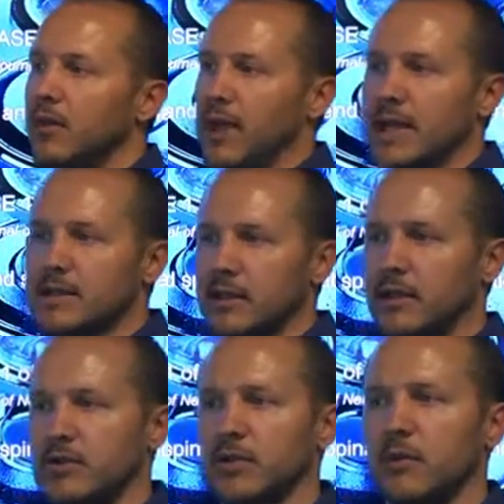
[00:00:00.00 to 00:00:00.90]
That's going
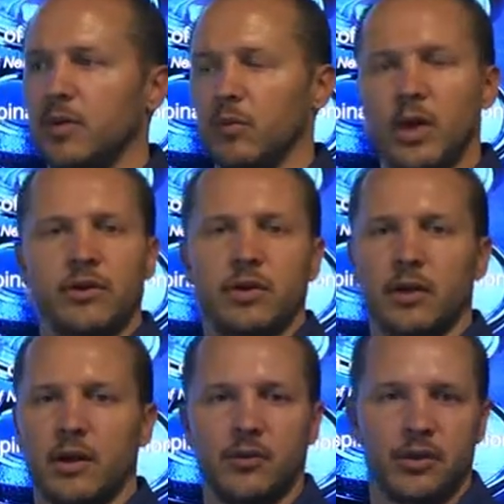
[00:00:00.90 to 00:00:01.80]
to determine whether you're
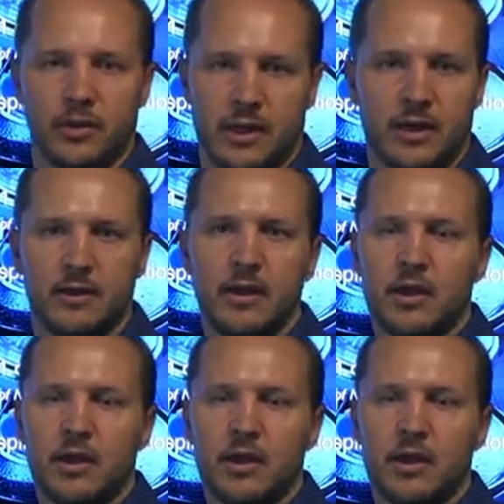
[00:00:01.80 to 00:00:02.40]
healthy or not.